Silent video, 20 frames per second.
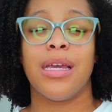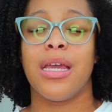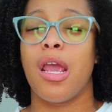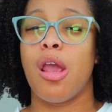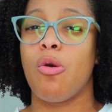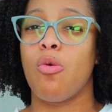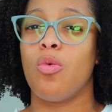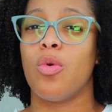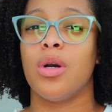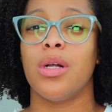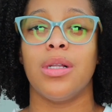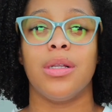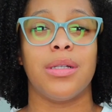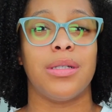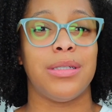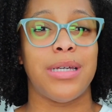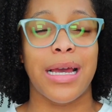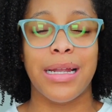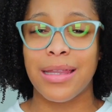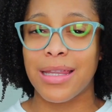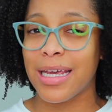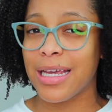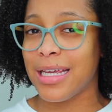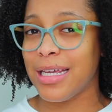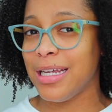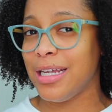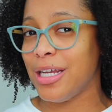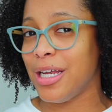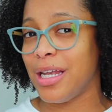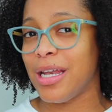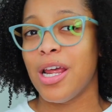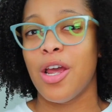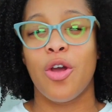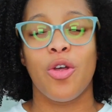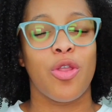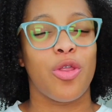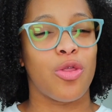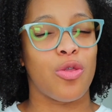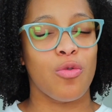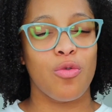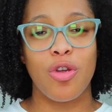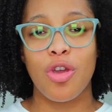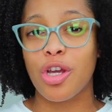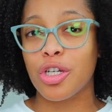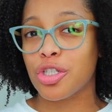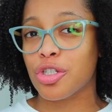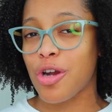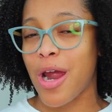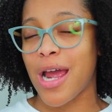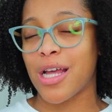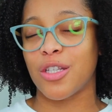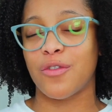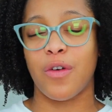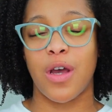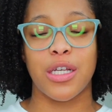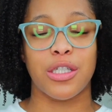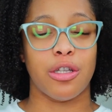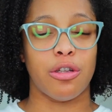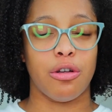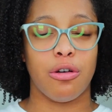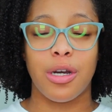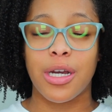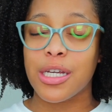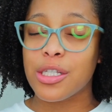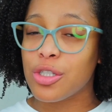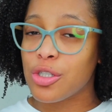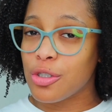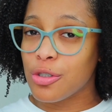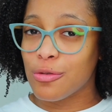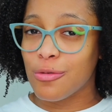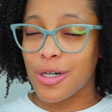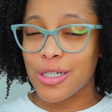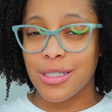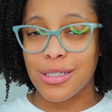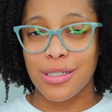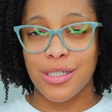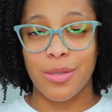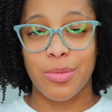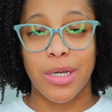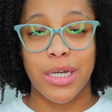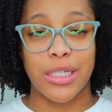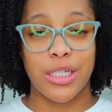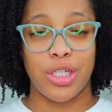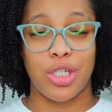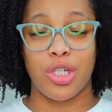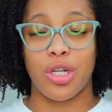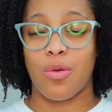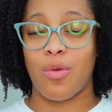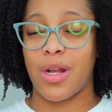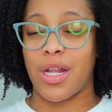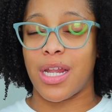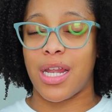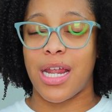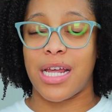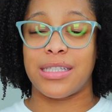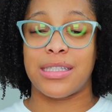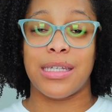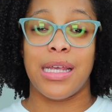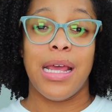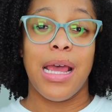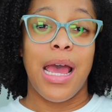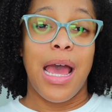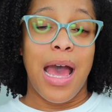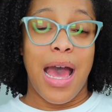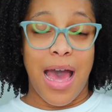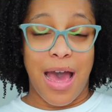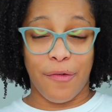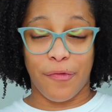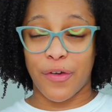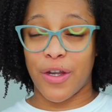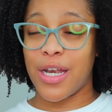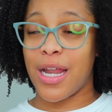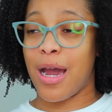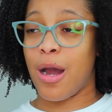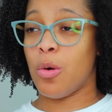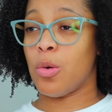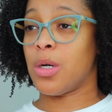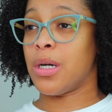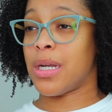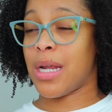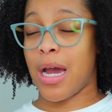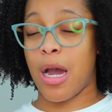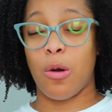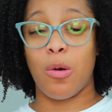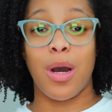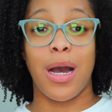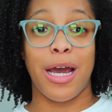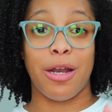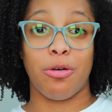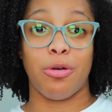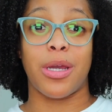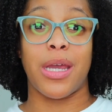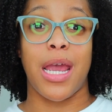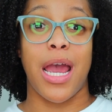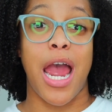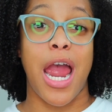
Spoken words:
It will get the heat through your strands for as long as you want to deep condition, whether that's half an hour, an hour, I don't care.